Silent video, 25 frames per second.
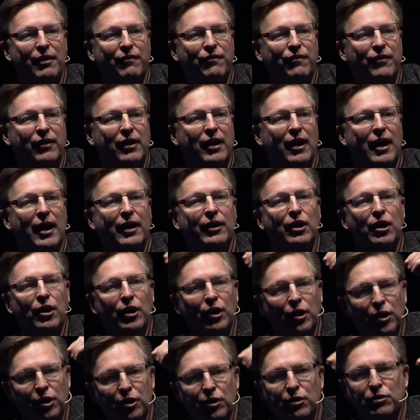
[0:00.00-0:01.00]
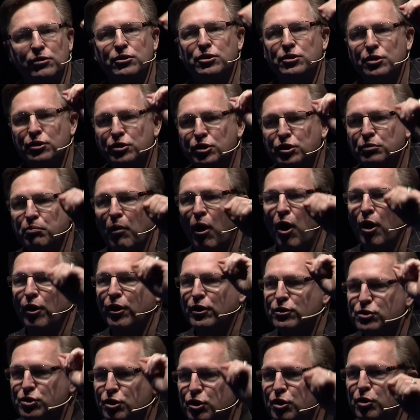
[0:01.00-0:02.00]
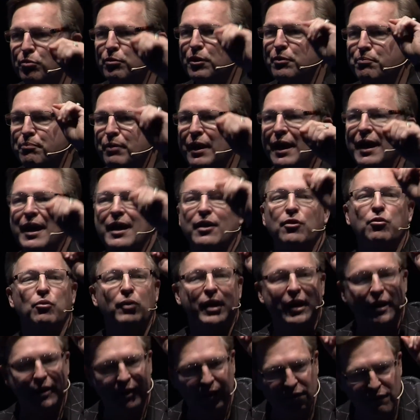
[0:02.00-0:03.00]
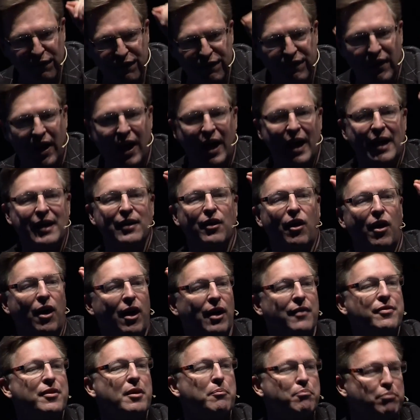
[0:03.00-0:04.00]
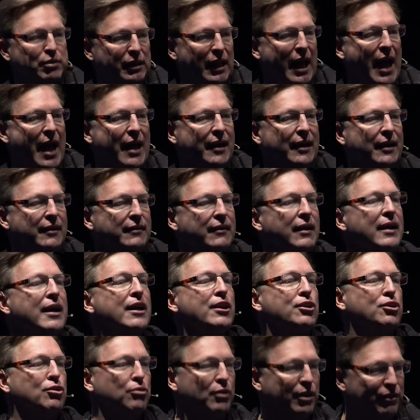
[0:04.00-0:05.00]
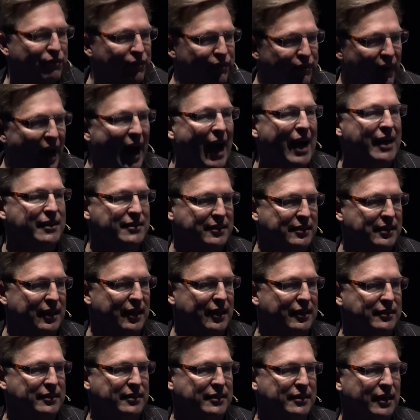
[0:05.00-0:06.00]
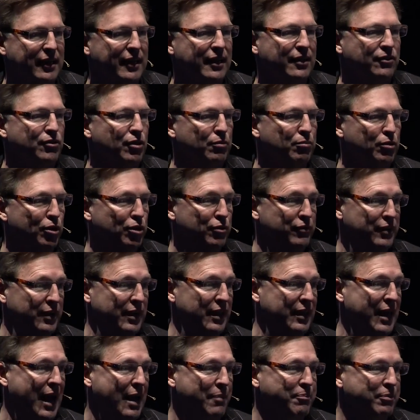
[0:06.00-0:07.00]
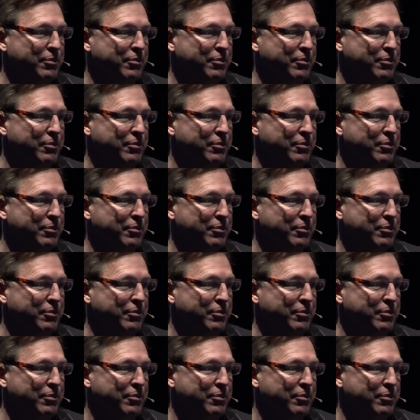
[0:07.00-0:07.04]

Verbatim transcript: figure out who's the smartest human being we can find on the planet to advise us to move into that